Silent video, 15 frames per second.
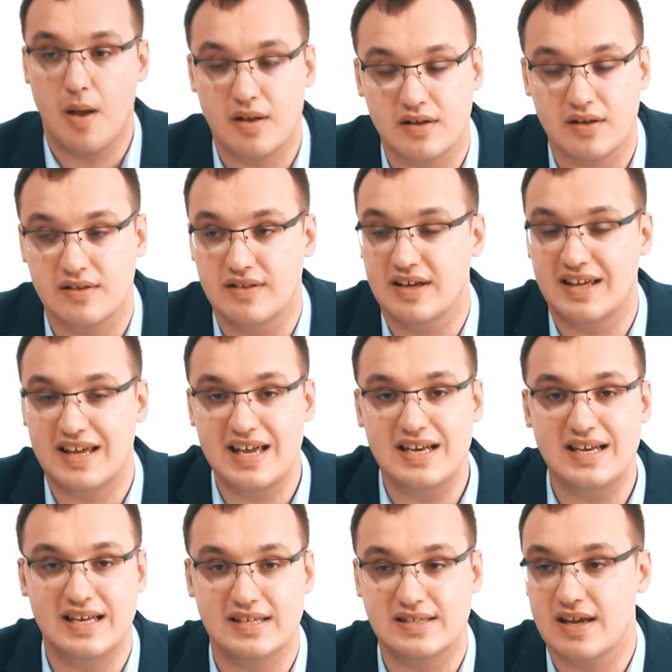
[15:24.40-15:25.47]
but the
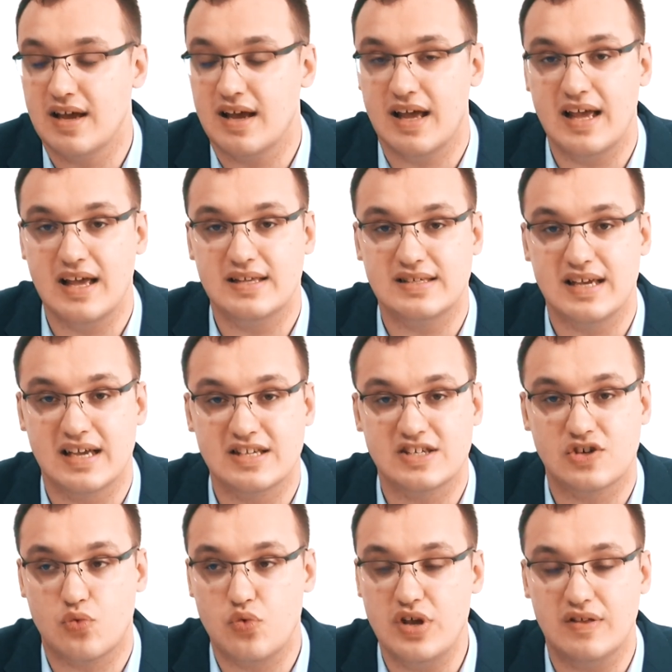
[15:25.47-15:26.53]
kidneys is
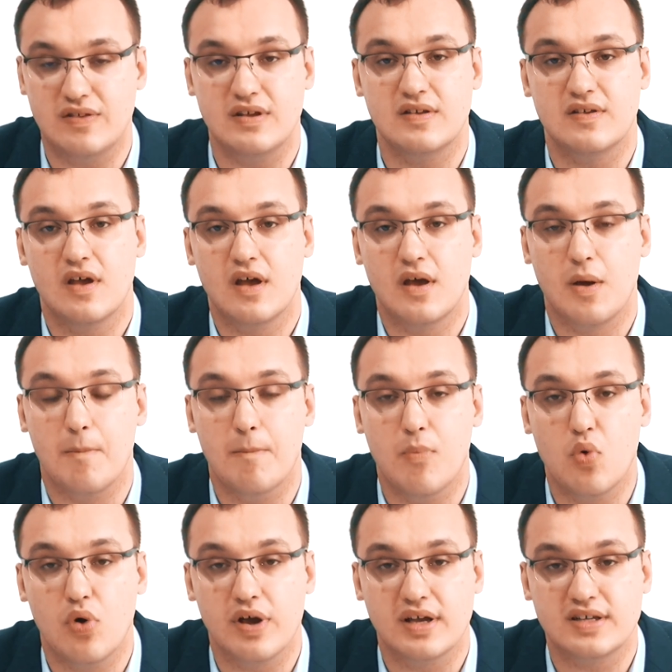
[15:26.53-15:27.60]
excreted,
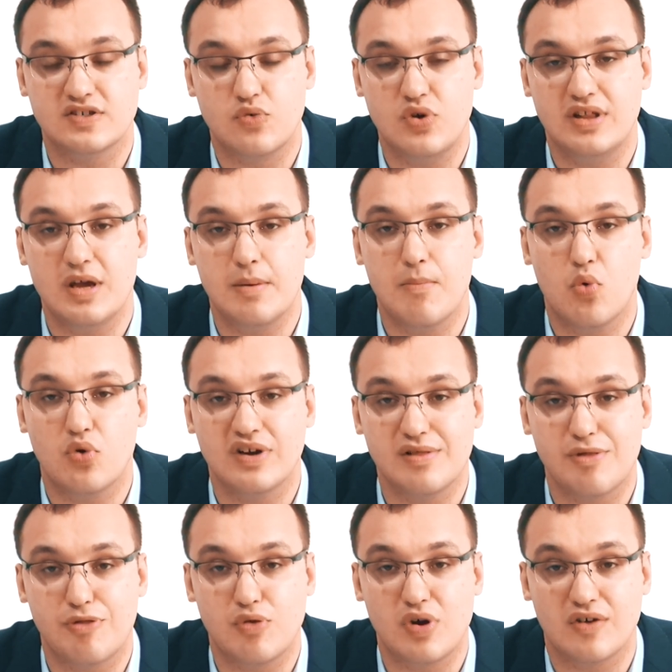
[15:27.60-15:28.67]
more, excreting more than
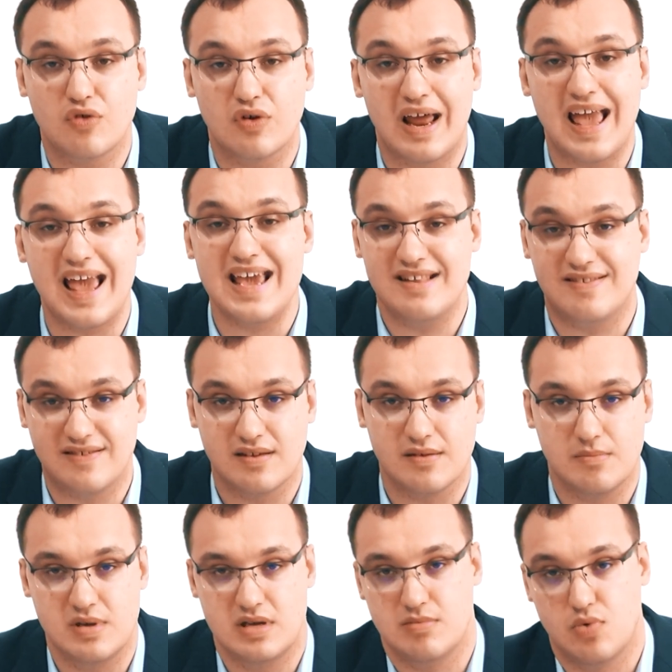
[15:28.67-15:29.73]
308
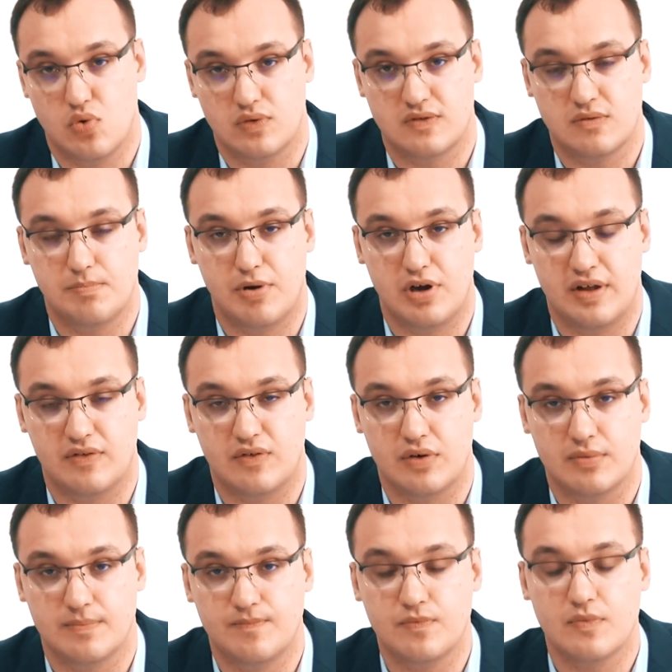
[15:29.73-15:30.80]
millimoles per
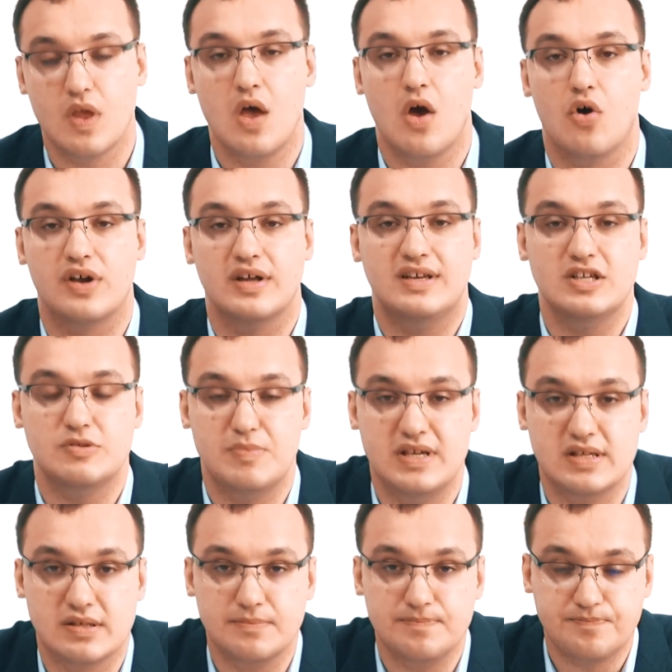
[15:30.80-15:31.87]
liter. Okay, this
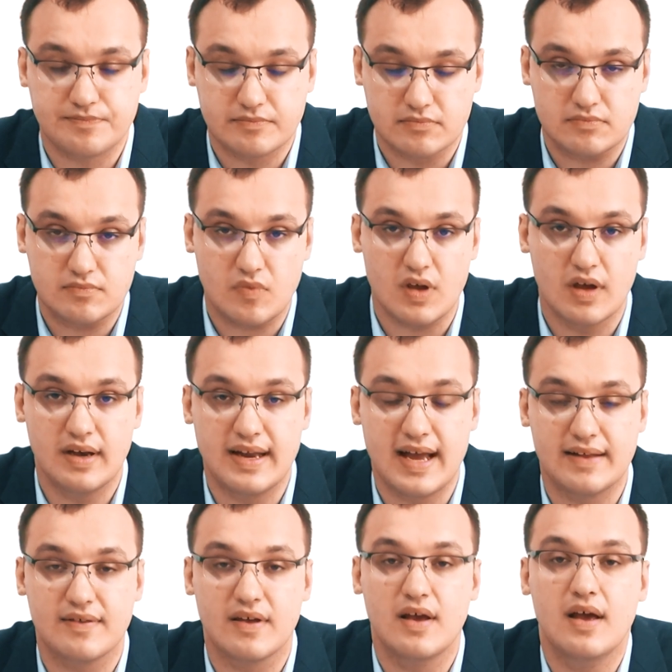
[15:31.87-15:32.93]
means
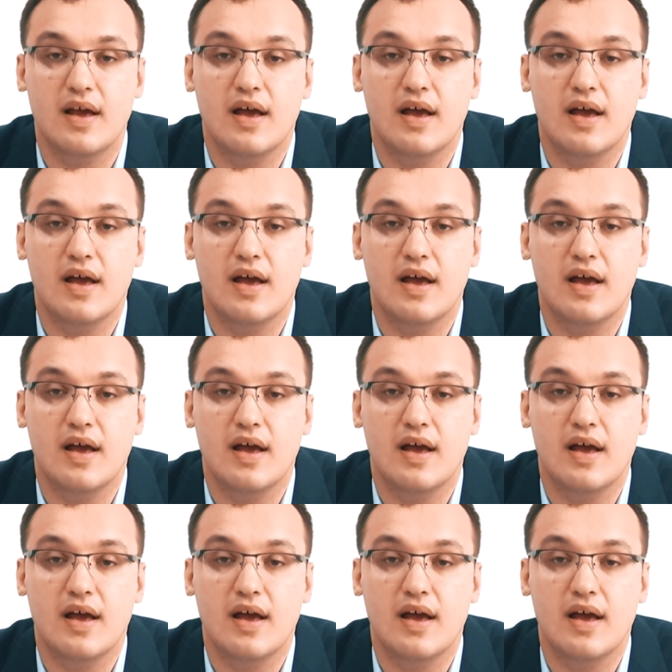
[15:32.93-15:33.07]
that